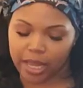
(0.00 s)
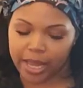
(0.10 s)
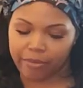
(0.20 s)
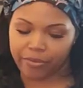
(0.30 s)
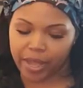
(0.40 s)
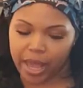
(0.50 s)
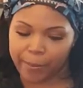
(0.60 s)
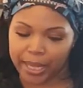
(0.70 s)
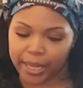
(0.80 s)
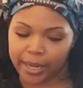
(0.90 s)
I, I
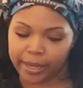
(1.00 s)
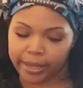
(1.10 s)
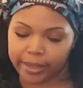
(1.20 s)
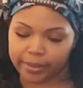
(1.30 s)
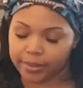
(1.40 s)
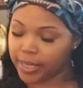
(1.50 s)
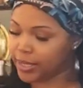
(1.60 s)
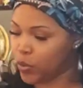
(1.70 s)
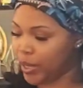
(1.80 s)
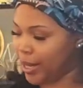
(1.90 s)
mean
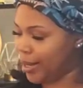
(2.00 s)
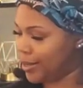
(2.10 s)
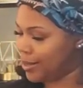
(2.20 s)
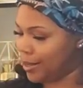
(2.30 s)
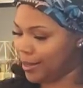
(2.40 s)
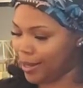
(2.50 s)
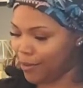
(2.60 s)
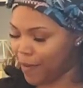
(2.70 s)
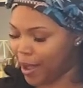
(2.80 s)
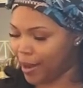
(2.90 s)
let's go ahead and get into the
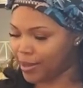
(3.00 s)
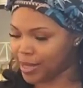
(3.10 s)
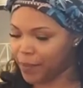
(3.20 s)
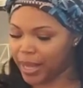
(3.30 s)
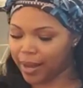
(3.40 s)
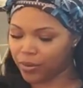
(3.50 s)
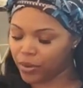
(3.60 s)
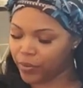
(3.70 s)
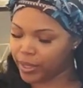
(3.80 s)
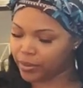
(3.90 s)
clarifiers. I mean, I don't
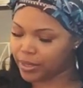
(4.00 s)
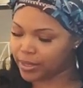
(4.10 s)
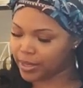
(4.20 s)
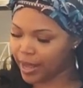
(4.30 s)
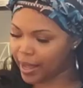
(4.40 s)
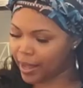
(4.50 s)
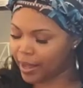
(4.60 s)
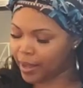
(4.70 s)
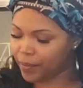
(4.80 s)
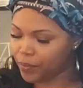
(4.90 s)
know what else to
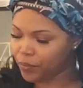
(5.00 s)
say.